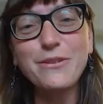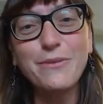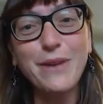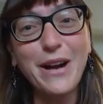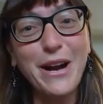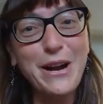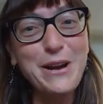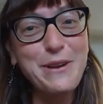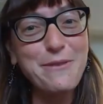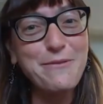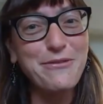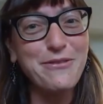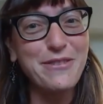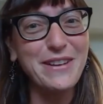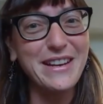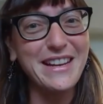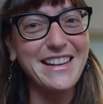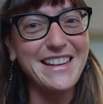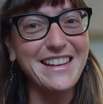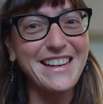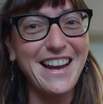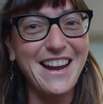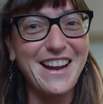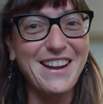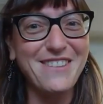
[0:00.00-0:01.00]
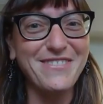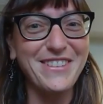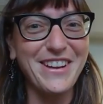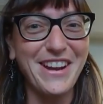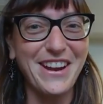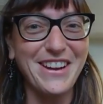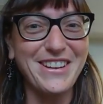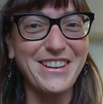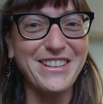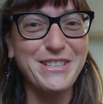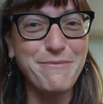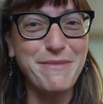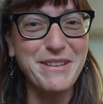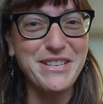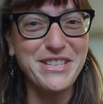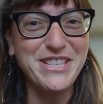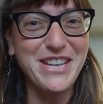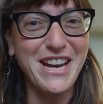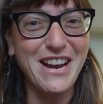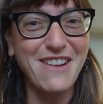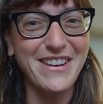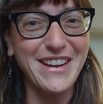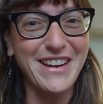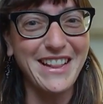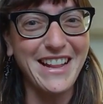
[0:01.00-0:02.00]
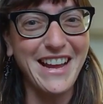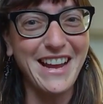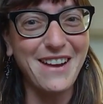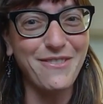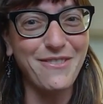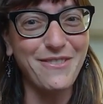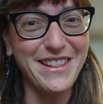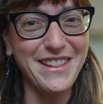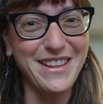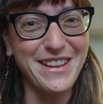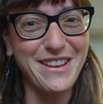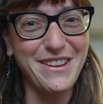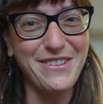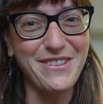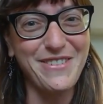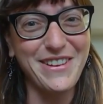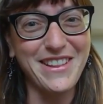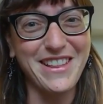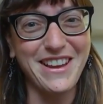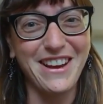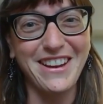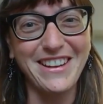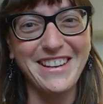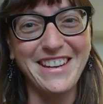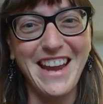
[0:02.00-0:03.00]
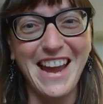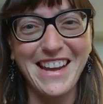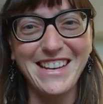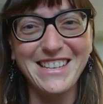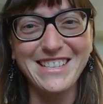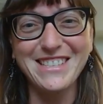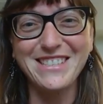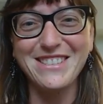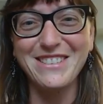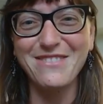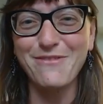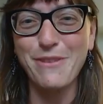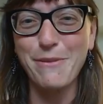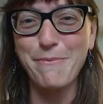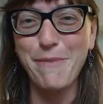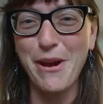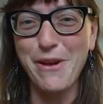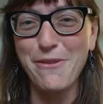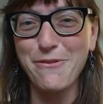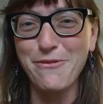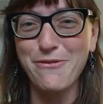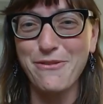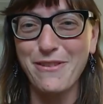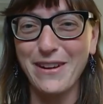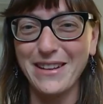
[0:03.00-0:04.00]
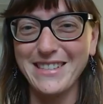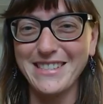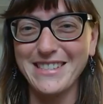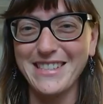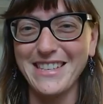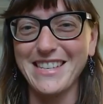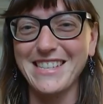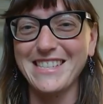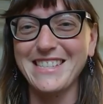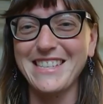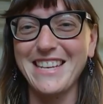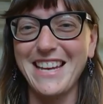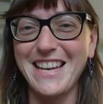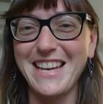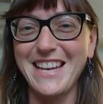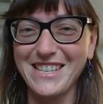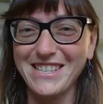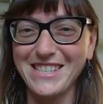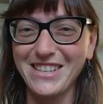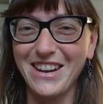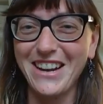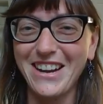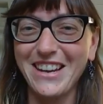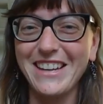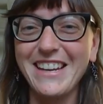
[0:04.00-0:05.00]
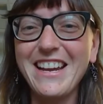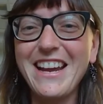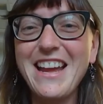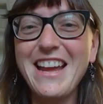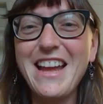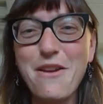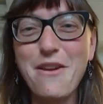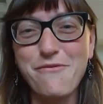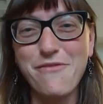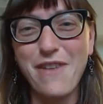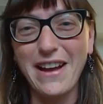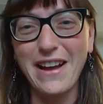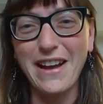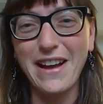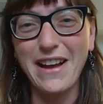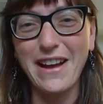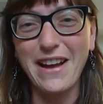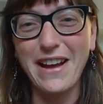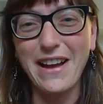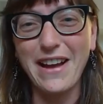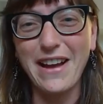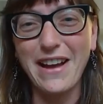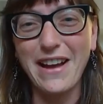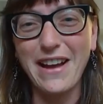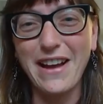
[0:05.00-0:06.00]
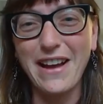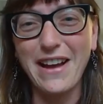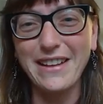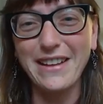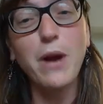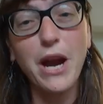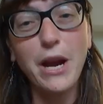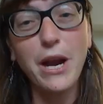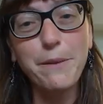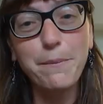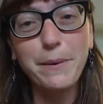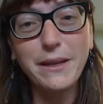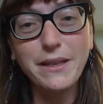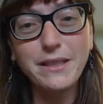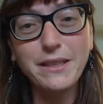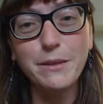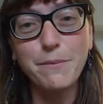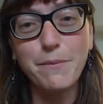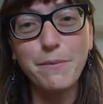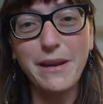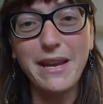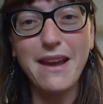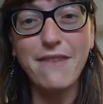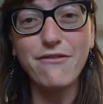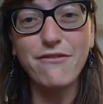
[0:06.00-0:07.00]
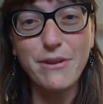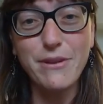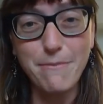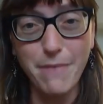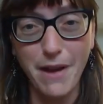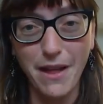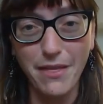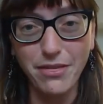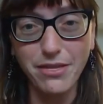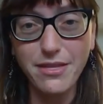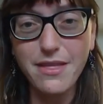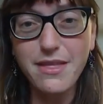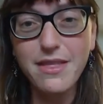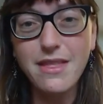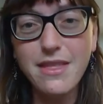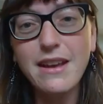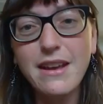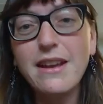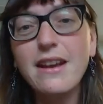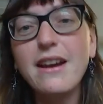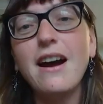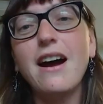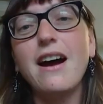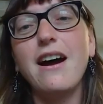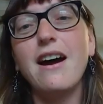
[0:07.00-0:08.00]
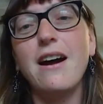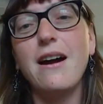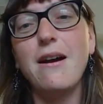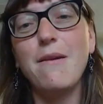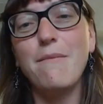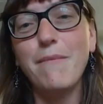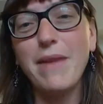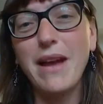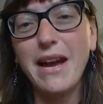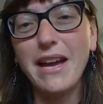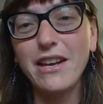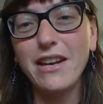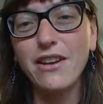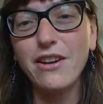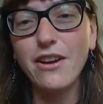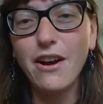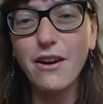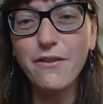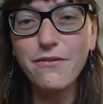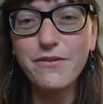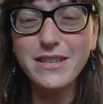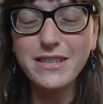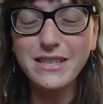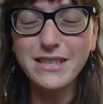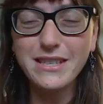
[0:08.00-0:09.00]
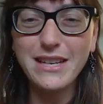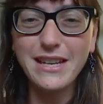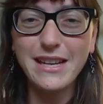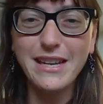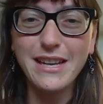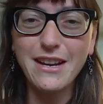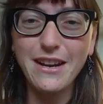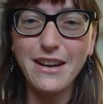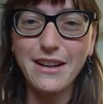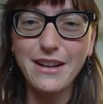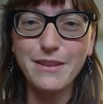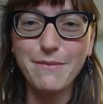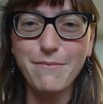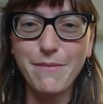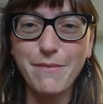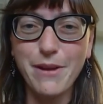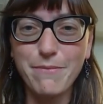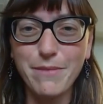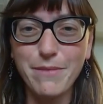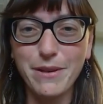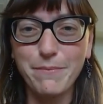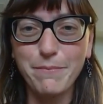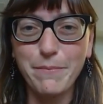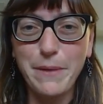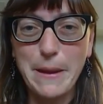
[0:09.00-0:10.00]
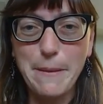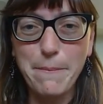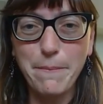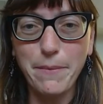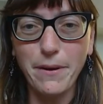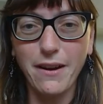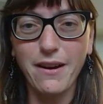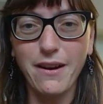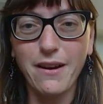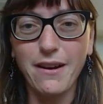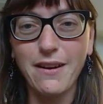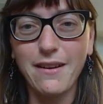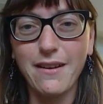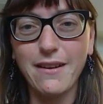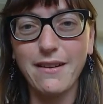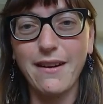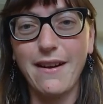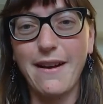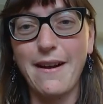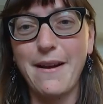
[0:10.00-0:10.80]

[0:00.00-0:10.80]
we're hopefully going to be sharing that with you with our next remote forensic CSI event, which we're hoping to be every month. And obviously at the moment people are